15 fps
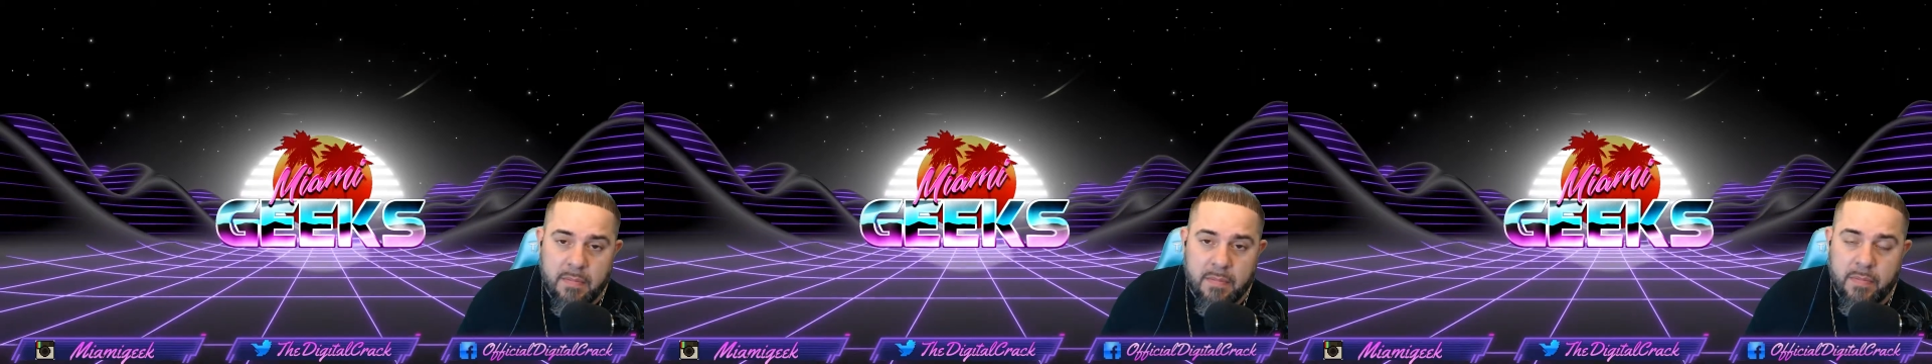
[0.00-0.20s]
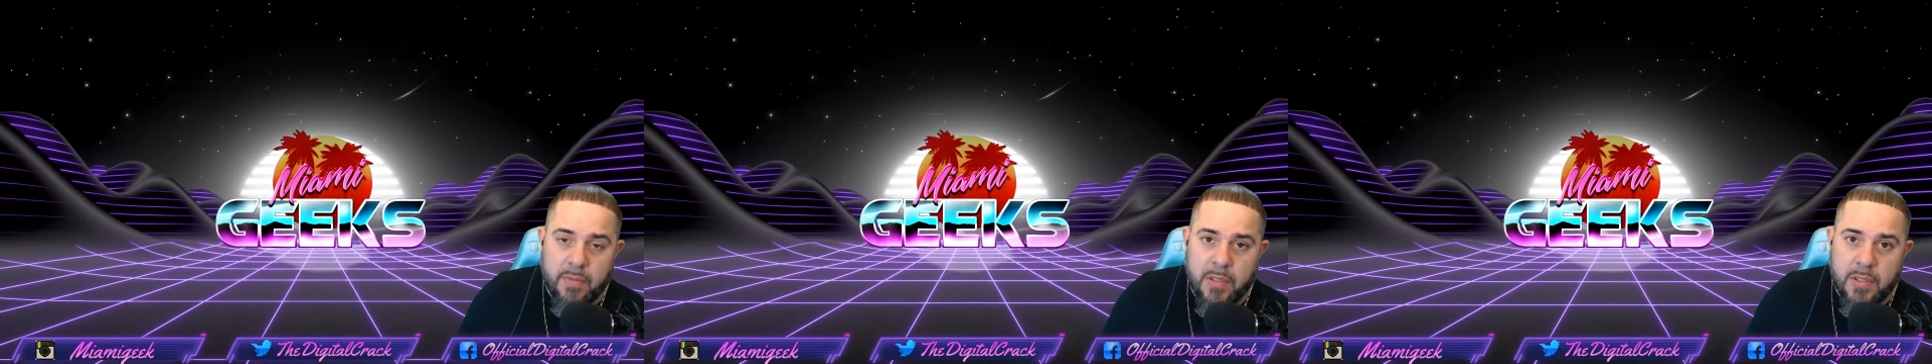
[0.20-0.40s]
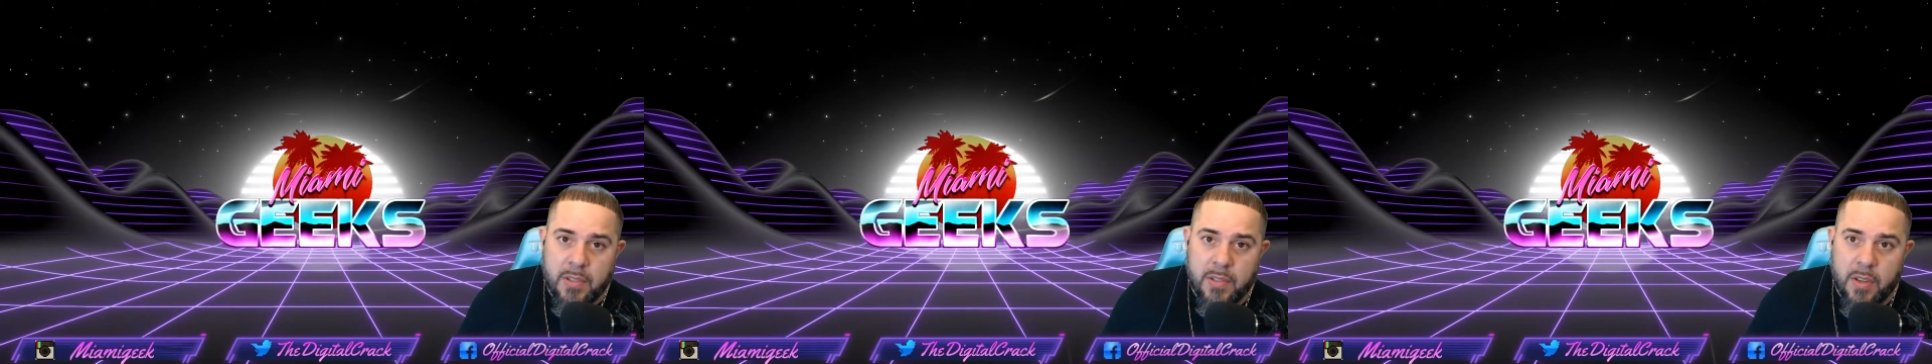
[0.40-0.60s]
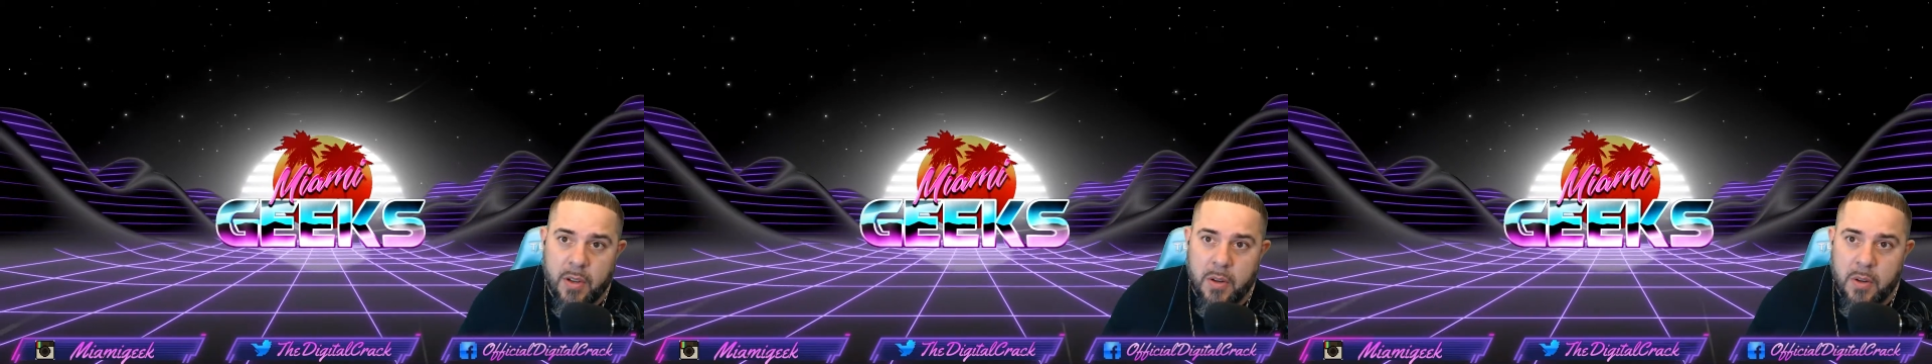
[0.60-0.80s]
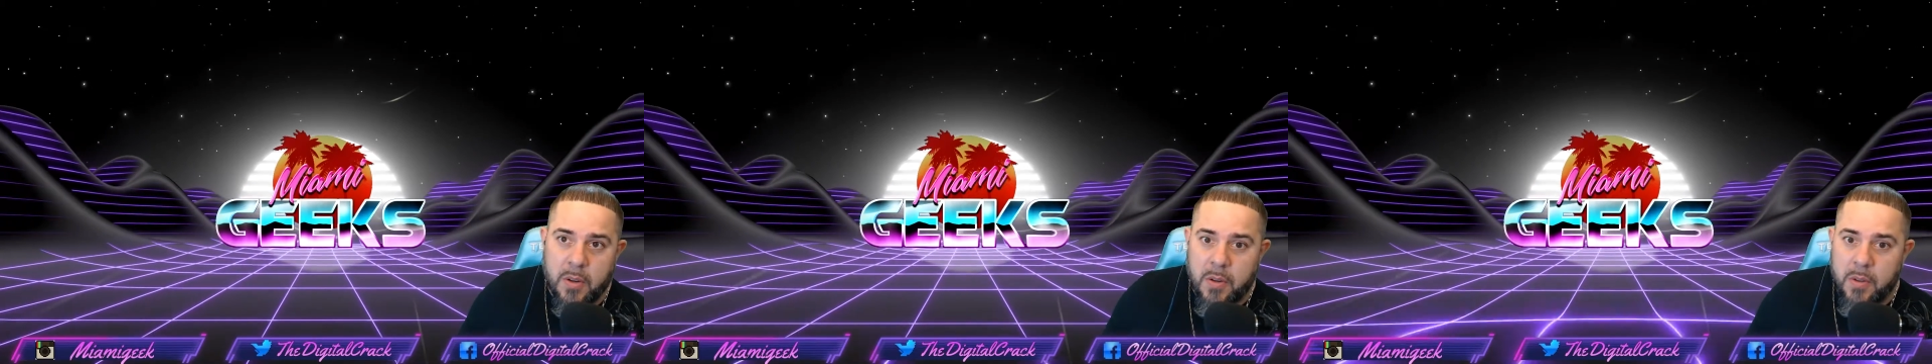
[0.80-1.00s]

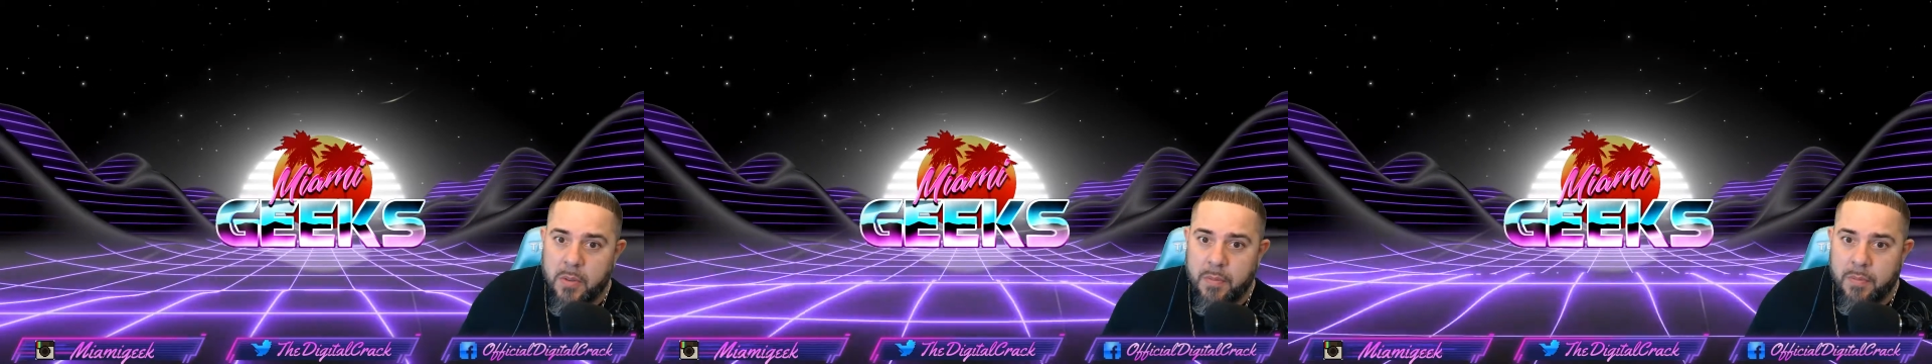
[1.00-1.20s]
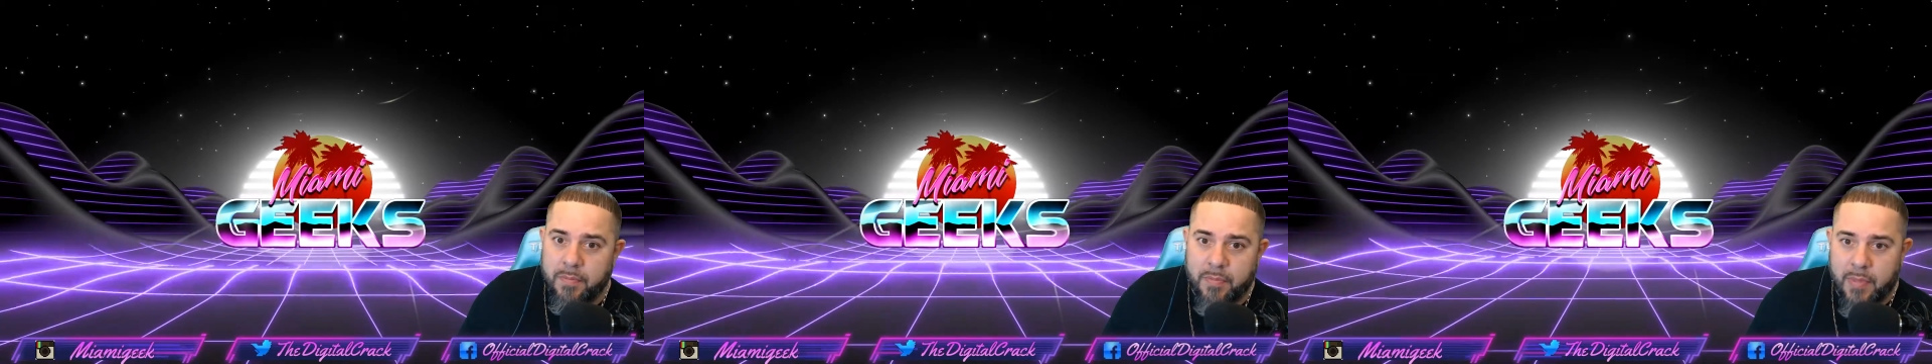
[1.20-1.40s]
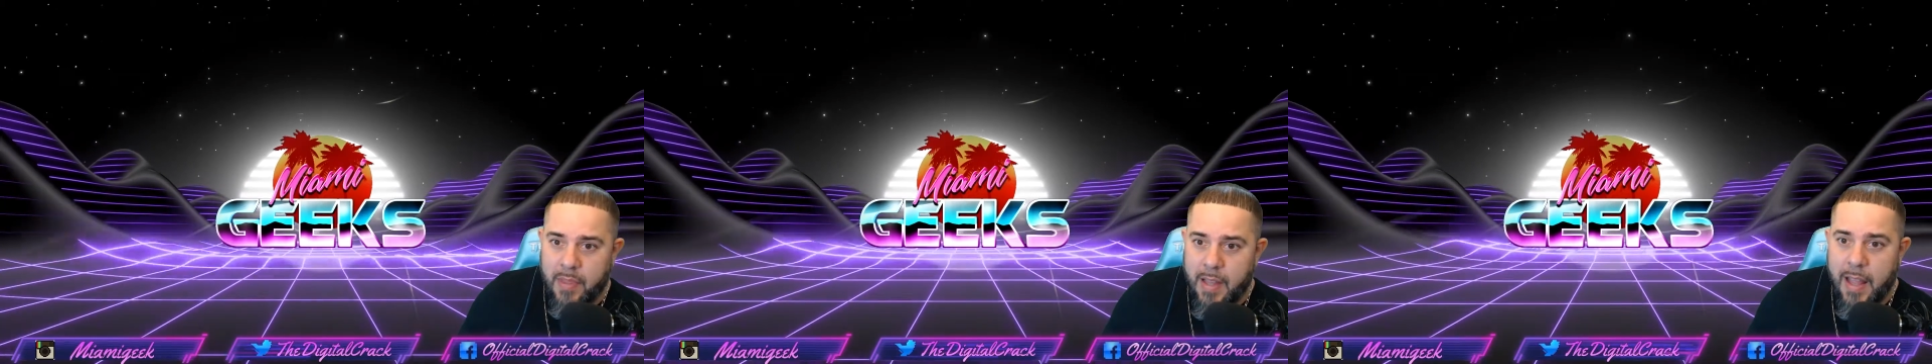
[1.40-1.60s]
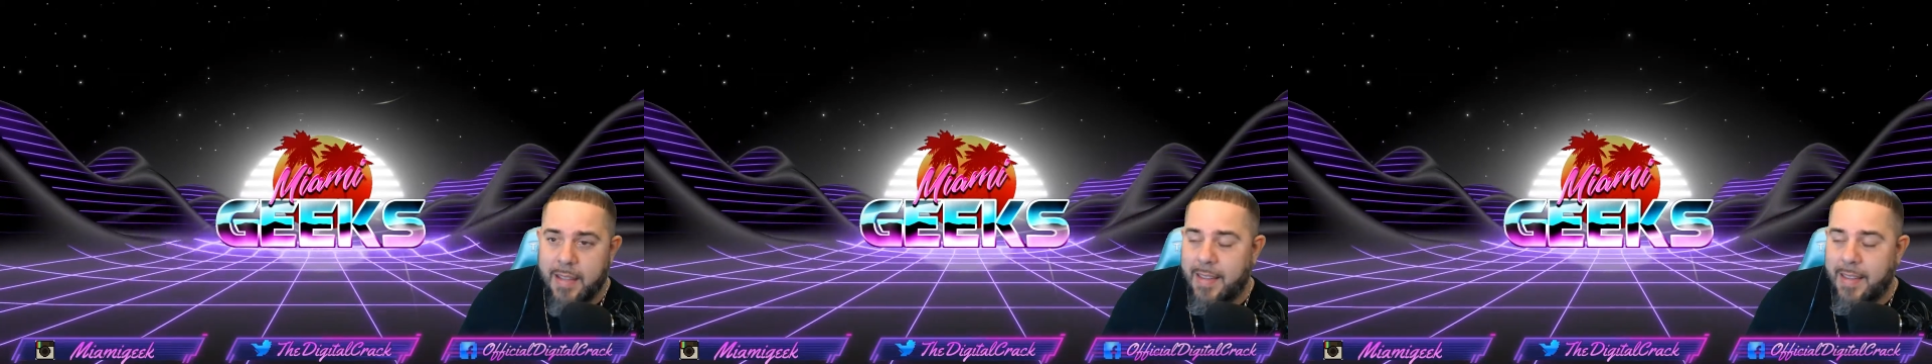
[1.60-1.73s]
So let's